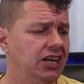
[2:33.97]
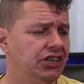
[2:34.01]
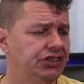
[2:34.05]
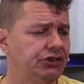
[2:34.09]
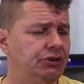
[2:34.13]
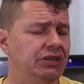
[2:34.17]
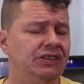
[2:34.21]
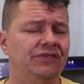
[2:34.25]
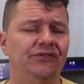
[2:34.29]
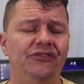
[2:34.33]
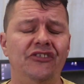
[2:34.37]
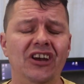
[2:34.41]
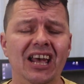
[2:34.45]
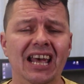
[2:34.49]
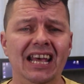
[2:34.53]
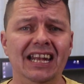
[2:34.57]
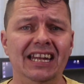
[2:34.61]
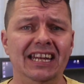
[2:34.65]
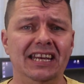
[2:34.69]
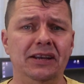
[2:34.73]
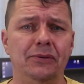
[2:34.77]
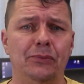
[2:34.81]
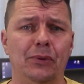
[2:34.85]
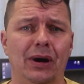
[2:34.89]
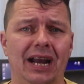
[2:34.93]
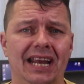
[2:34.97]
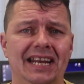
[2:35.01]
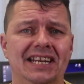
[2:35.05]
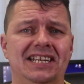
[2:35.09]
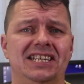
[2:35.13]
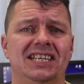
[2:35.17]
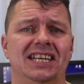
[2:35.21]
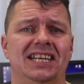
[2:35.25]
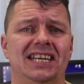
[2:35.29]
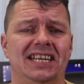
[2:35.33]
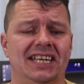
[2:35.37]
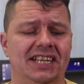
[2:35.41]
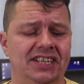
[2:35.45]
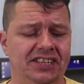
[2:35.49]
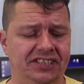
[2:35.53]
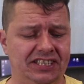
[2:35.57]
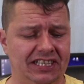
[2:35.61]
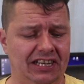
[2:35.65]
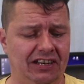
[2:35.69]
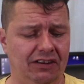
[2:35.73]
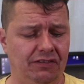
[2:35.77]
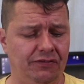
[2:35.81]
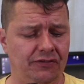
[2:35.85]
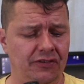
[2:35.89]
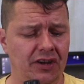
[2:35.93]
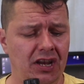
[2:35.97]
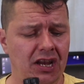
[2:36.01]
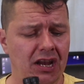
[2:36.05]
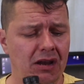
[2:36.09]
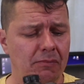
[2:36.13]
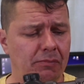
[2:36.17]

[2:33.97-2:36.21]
So it's fairly weighty itself.